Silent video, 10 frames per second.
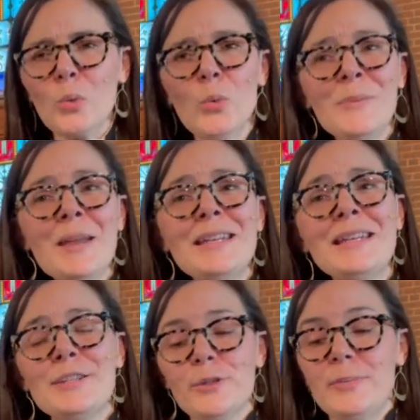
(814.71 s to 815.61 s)
We may
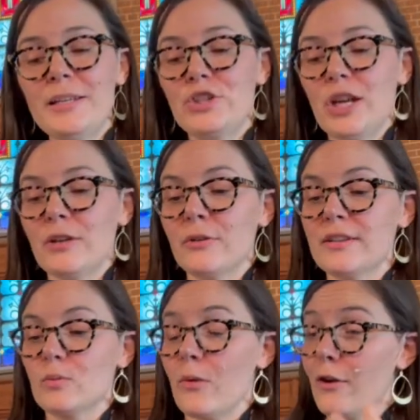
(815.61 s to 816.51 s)
need to be
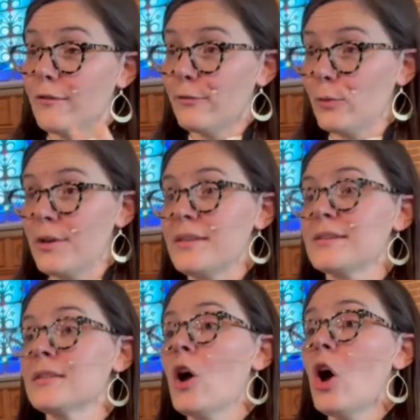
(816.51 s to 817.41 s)
generous with our
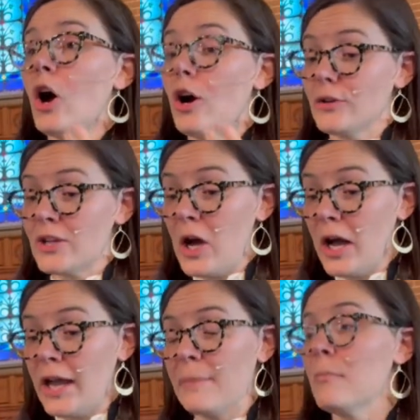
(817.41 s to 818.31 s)
voice, our
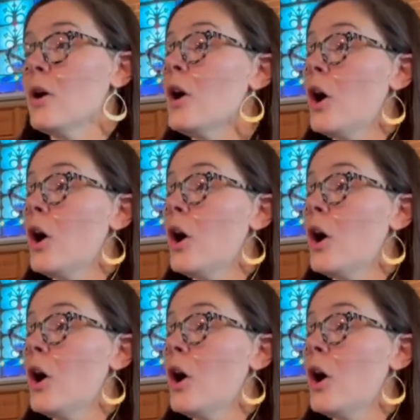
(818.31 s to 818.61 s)
time,